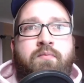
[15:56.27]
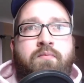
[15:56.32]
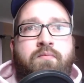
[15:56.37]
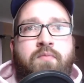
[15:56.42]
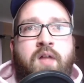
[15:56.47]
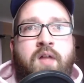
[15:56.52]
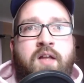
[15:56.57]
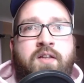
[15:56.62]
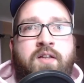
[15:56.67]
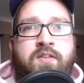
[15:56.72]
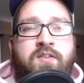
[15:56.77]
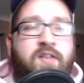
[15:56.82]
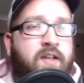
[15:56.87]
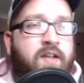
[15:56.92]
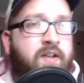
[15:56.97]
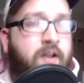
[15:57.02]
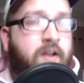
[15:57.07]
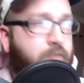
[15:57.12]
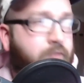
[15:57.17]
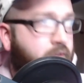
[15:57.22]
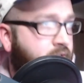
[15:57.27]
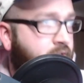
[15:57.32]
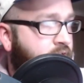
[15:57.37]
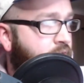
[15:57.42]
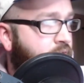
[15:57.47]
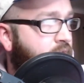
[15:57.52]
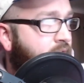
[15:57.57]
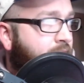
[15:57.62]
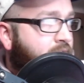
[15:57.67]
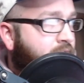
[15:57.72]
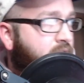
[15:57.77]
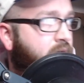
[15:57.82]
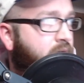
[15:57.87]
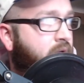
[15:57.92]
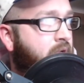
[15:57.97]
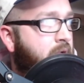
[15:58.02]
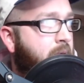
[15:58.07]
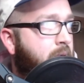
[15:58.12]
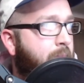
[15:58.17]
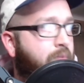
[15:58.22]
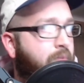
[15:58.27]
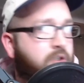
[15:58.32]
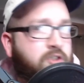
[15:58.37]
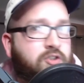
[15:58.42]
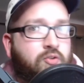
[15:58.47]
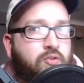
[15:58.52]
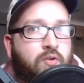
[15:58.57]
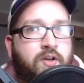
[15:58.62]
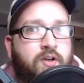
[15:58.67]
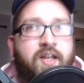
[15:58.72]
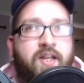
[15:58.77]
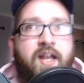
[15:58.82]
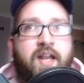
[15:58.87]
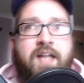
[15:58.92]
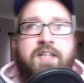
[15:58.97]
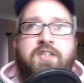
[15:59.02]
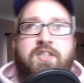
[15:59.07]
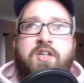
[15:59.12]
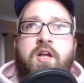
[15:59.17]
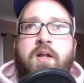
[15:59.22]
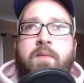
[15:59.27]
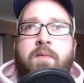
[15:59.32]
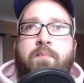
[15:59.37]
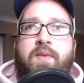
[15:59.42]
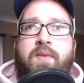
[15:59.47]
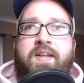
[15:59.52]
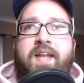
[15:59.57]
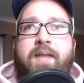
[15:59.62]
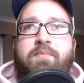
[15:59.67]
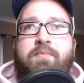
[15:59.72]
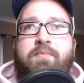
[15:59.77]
set enough or do enough to push through our negates. But game 2,